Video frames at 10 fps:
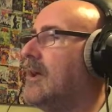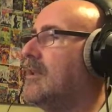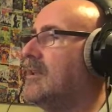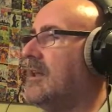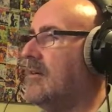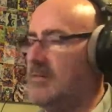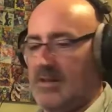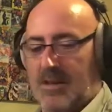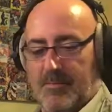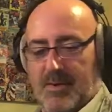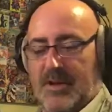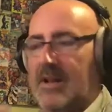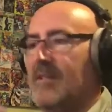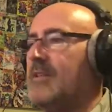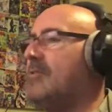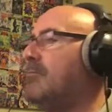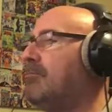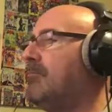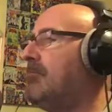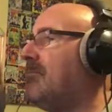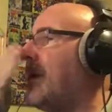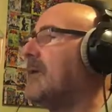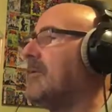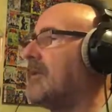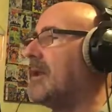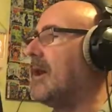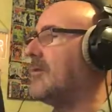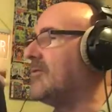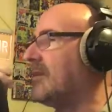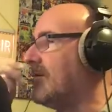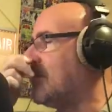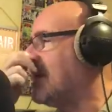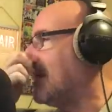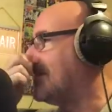And you don't put a needle; they just bang him on the nose and give him a